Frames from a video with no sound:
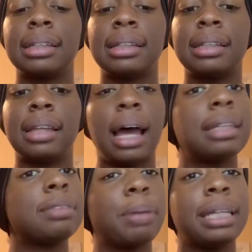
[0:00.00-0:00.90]

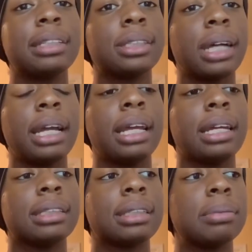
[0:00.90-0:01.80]
that's basic
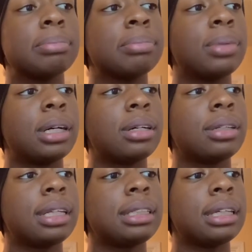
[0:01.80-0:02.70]
training. Well,
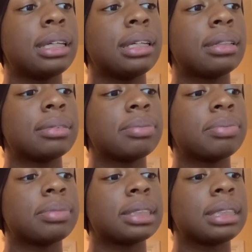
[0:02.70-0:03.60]
let's see.
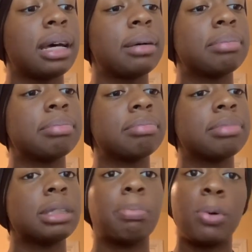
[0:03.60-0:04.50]
Some
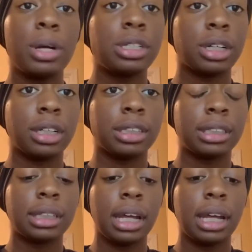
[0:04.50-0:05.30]
pointers.